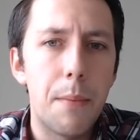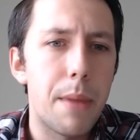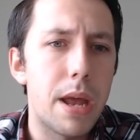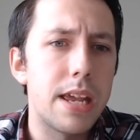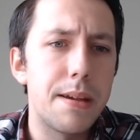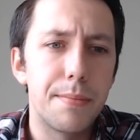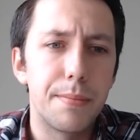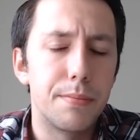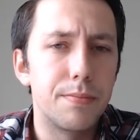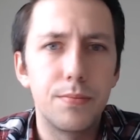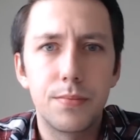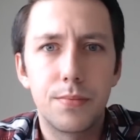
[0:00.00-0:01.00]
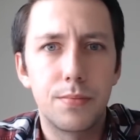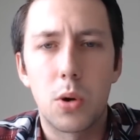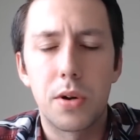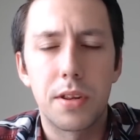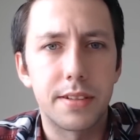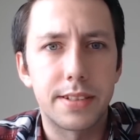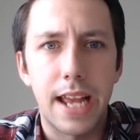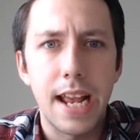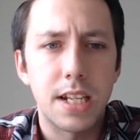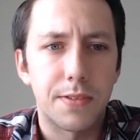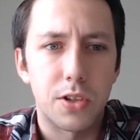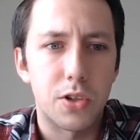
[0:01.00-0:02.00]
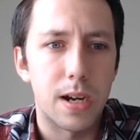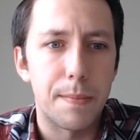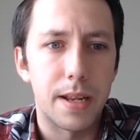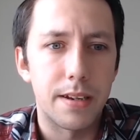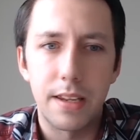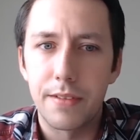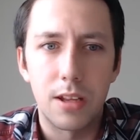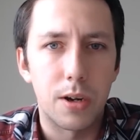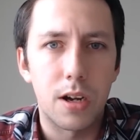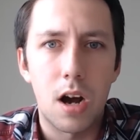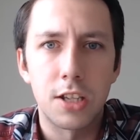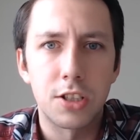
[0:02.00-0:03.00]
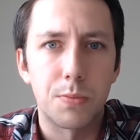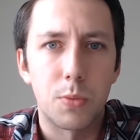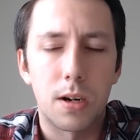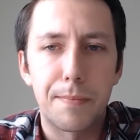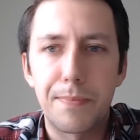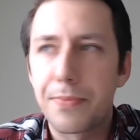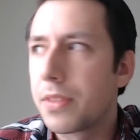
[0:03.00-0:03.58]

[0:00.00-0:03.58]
Many go to the States for treatment, even though it costs more.